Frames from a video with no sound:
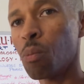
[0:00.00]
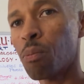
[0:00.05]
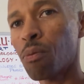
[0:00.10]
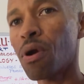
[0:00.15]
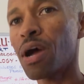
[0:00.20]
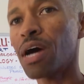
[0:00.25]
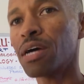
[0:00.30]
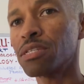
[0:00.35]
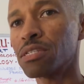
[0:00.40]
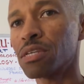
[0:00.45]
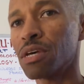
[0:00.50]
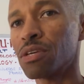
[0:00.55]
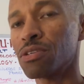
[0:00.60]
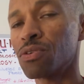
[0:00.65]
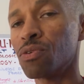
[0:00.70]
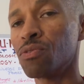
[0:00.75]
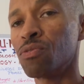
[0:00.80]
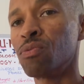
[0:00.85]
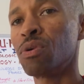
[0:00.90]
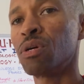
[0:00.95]

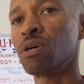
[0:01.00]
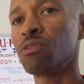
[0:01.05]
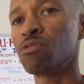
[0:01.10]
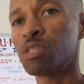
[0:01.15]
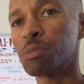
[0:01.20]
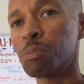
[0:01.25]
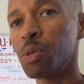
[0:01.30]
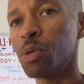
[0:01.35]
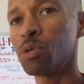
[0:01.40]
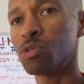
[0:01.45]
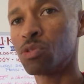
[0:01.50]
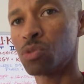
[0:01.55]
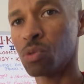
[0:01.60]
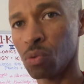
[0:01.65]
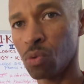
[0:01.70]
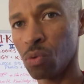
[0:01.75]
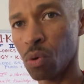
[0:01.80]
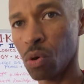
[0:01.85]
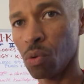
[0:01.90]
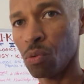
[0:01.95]
process of
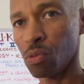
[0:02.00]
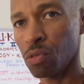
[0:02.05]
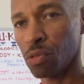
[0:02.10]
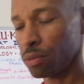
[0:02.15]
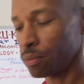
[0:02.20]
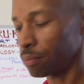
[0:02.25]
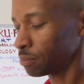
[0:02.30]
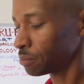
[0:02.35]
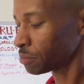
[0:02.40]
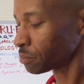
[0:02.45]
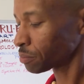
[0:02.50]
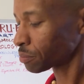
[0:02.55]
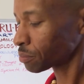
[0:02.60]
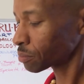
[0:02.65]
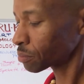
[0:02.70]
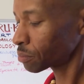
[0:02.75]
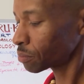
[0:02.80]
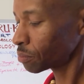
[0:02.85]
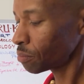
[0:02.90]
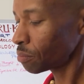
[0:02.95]
spiritual growth,
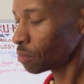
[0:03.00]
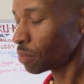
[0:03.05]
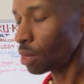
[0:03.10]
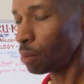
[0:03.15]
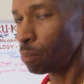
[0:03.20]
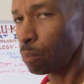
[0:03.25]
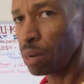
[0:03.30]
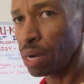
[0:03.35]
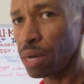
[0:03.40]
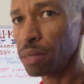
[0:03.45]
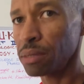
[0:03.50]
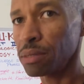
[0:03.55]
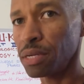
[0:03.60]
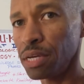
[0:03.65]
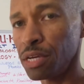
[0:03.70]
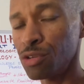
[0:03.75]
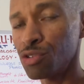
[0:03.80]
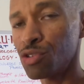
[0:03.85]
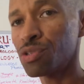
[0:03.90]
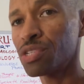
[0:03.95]
but
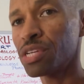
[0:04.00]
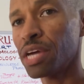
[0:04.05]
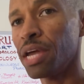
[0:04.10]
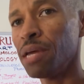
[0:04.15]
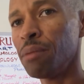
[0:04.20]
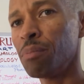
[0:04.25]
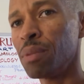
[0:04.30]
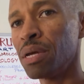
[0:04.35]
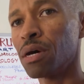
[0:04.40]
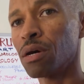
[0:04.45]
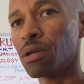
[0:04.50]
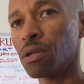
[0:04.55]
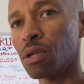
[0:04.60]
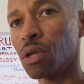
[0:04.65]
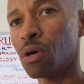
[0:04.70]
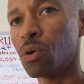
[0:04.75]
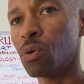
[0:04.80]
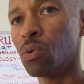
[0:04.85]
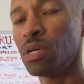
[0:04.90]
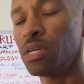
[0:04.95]
entertainment
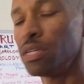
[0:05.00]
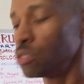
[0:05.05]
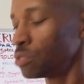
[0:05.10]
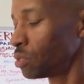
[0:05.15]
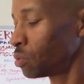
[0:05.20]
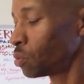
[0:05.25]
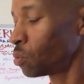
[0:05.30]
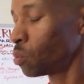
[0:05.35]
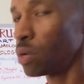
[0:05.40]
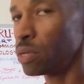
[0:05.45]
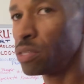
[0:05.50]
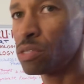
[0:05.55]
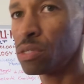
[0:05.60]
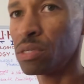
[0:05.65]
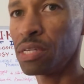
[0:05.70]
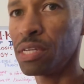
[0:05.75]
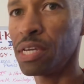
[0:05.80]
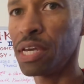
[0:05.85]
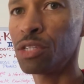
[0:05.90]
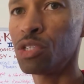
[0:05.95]
alone isn't going
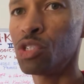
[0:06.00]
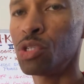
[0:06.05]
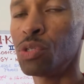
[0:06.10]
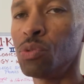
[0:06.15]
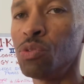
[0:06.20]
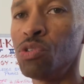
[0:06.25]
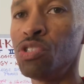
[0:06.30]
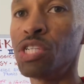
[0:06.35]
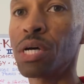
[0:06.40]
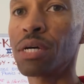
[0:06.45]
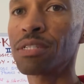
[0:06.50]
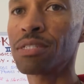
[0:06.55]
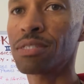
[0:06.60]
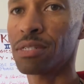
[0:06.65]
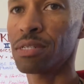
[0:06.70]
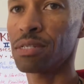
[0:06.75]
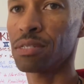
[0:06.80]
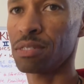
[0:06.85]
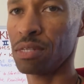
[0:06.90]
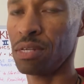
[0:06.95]
to get you
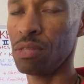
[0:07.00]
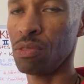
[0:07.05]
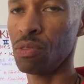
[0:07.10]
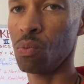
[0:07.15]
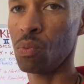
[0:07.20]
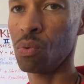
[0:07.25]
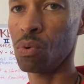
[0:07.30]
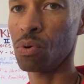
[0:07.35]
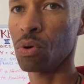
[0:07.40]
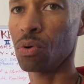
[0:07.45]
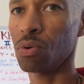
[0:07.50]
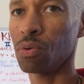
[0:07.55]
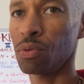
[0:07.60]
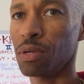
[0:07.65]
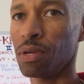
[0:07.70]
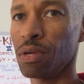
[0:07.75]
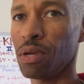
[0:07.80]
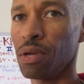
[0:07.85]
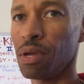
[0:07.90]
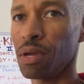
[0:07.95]
justice in the world.
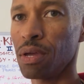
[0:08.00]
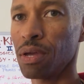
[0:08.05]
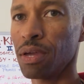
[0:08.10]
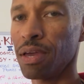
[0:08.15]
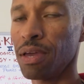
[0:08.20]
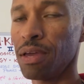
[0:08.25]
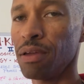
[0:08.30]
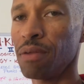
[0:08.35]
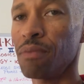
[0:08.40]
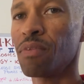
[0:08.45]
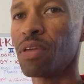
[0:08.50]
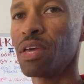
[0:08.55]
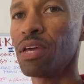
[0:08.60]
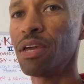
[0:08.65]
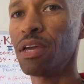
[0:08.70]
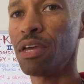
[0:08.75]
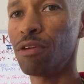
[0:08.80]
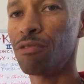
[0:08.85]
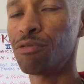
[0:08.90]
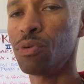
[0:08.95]
Okay,
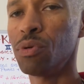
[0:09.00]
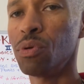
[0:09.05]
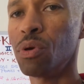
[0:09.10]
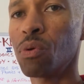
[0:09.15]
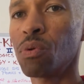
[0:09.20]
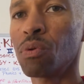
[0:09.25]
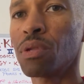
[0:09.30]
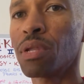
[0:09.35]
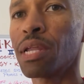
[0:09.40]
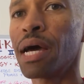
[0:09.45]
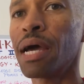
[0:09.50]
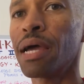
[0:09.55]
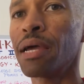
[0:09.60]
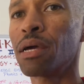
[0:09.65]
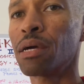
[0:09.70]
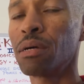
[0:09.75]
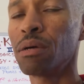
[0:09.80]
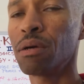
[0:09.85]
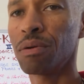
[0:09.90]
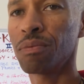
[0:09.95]
if you don't
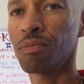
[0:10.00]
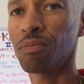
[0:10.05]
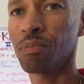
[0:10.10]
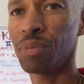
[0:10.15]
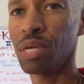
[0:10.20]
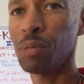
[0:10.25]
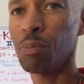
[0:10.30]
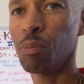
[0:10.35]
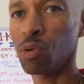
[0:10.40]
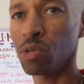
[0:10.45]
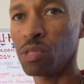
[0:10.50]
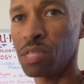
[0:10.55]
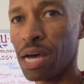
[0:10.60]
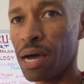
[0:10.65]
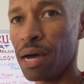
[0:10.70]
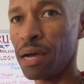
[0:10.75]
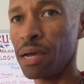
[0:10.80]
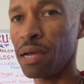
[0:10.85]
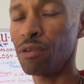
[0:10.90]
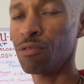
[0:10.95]
like people
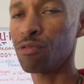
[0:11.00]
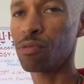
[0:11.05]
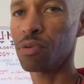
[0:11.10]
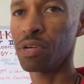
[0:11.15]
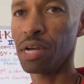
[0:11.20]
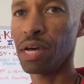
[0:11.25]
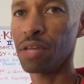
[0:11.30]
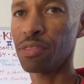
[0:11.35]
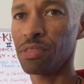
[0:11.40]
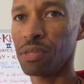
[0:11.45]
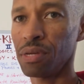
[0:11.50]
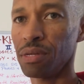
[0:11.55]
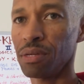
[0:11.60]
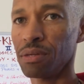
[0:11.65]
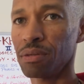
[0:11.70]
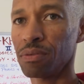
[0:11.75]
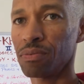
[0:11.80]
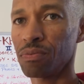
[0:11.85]
dying for nothing,